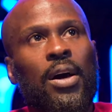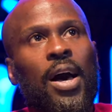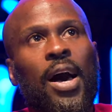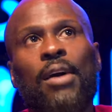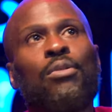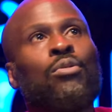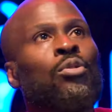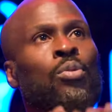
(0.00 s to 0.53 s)

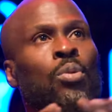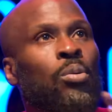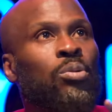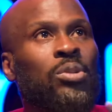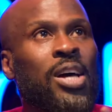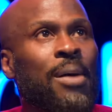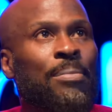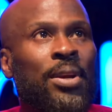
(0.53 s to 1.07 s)
I don't know what
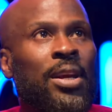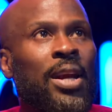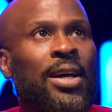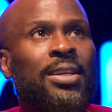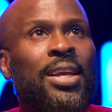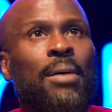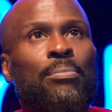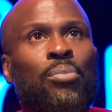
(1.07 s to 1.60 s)
was happening
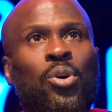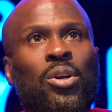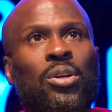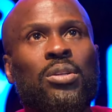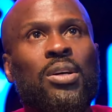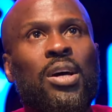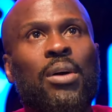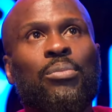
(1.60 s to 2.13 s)
at that point
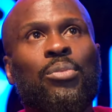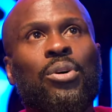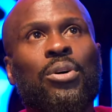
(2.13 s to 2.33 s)
in time,